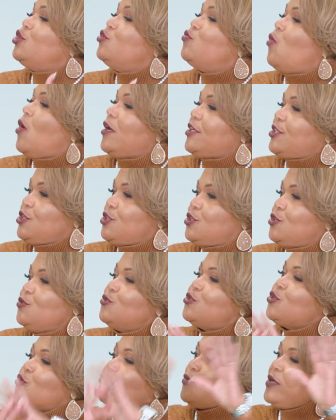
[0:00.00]
you want to do
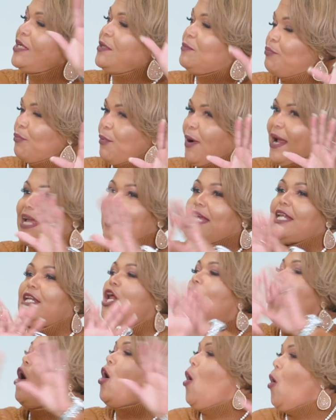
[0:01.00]
to rebrand
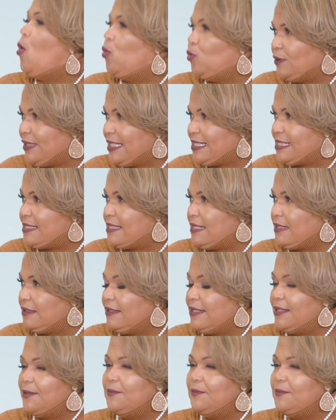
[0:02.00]
holistically.